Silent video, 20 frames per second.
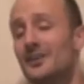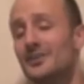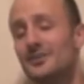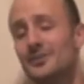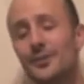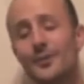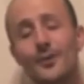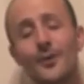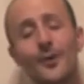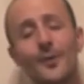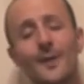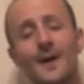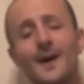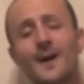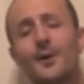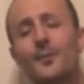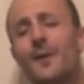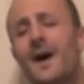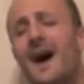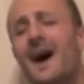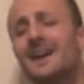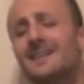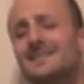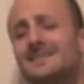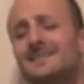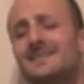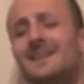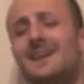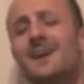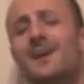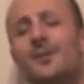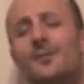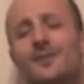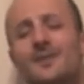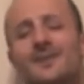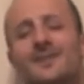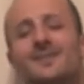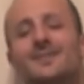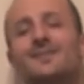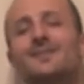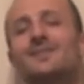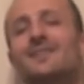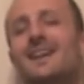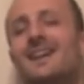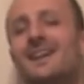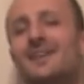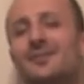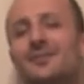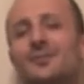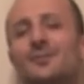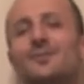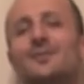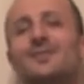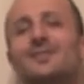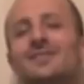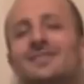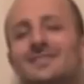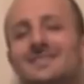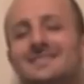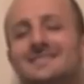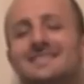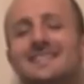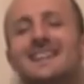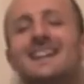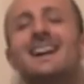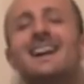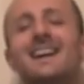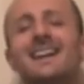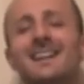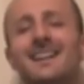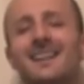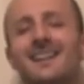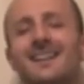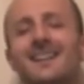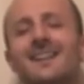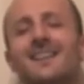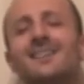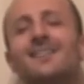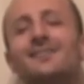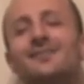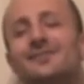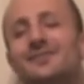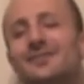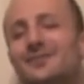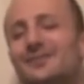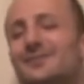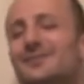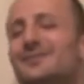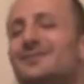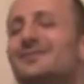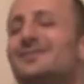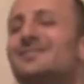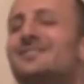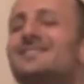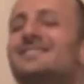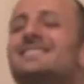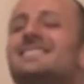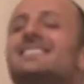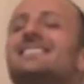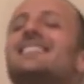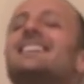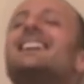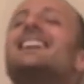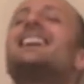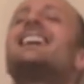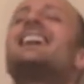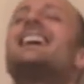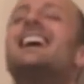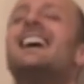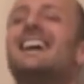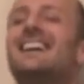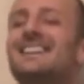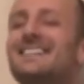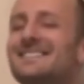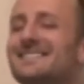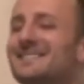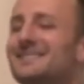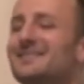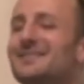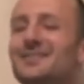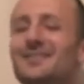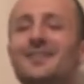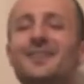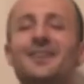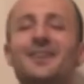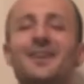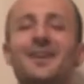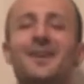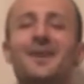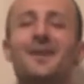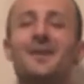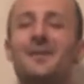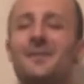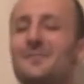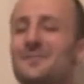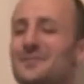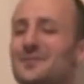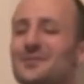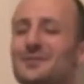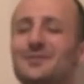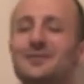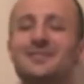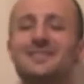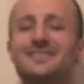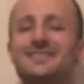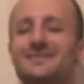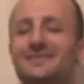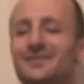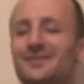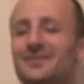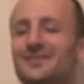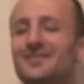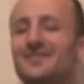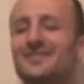you will wait now without the words love you and you're beautiful